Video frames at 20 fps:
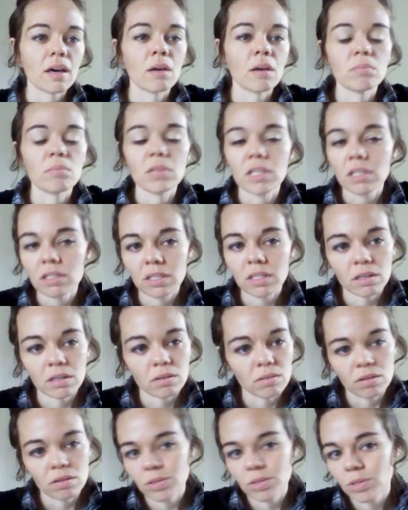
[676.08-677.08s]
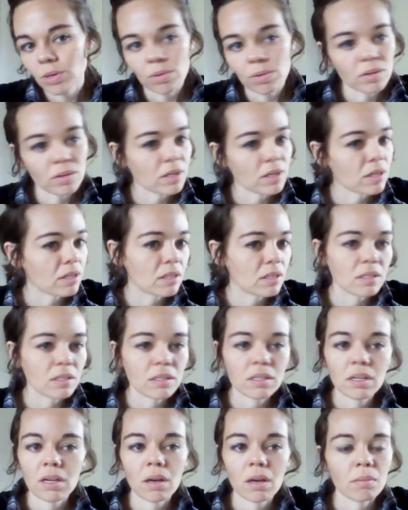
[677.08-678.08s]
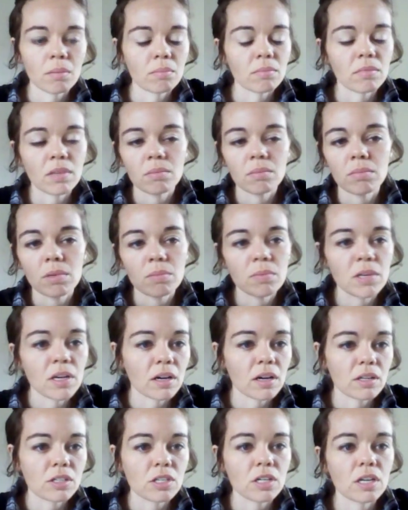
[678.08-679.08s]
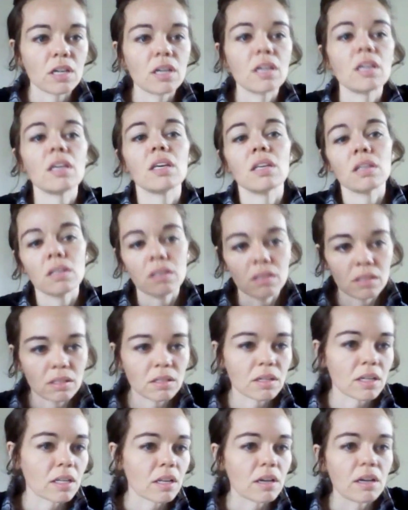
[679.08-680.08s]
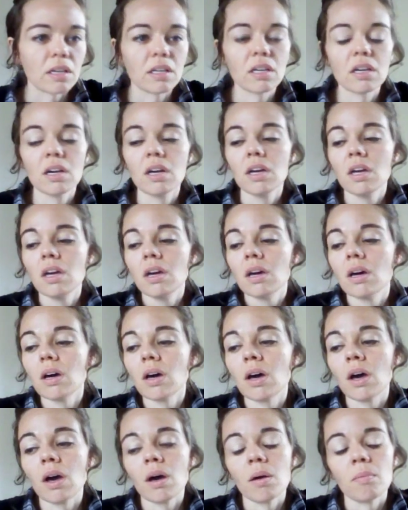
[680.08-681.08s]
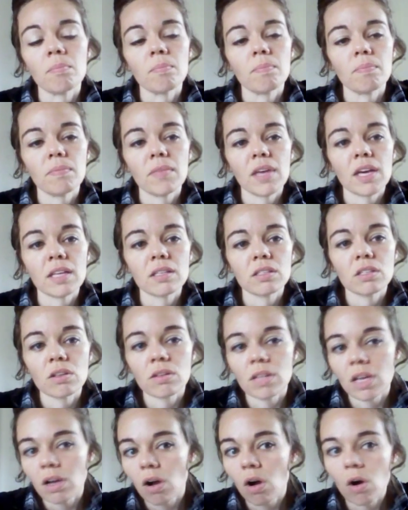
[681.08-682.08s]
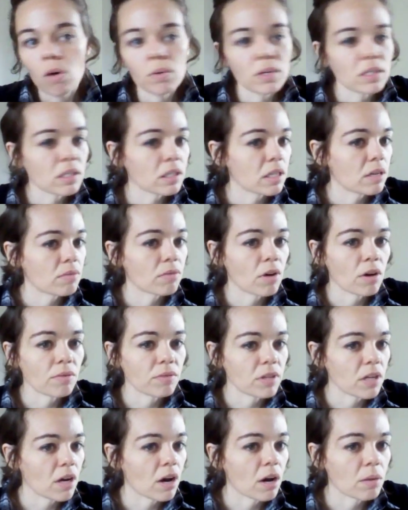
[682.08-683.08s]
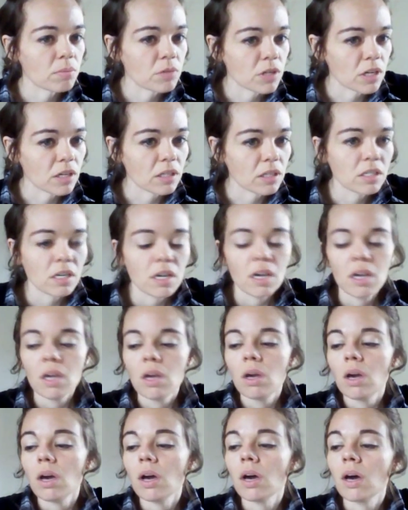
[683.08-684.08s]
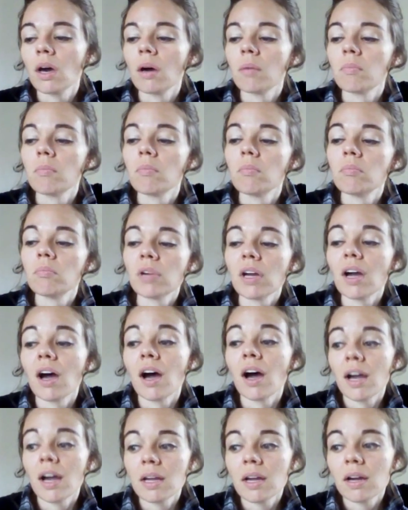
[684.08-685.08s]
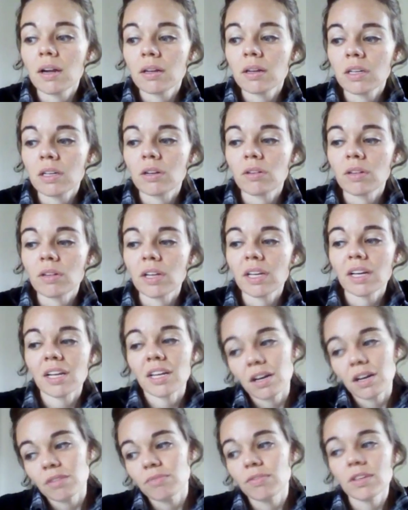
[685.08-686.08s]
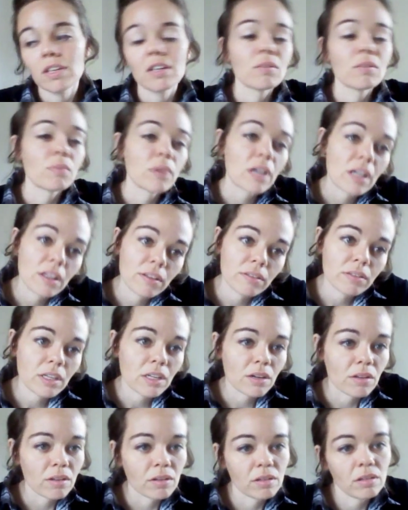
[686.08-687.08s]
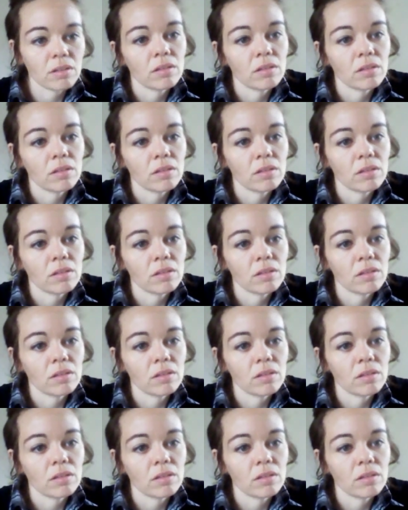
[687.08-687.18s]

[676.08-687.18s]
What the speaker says: Because they're told that it's that mi piace is I like, and so they always leave off the object. But and I figure, well, they're